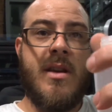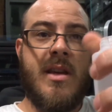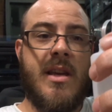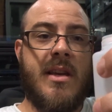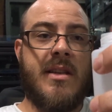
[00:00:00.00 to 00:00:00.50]

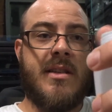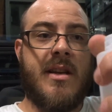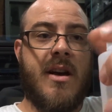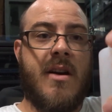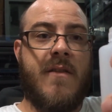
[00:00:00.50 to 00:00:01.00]
is
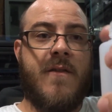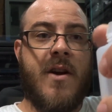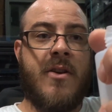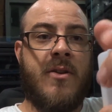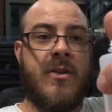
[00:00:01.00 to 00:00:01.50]

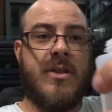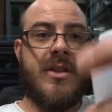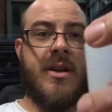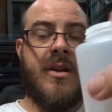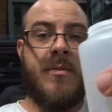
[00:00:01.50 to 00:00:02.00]
funnel
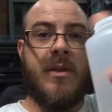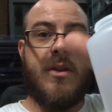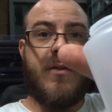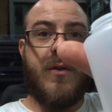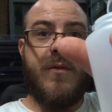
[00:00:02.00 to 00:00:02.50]
some little
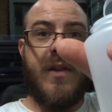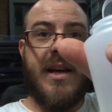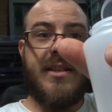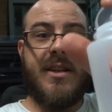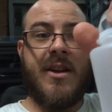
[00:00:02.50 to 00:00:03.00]
fruit
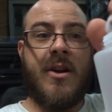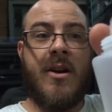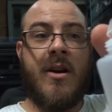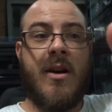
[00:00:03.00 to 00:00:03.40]
flies in here,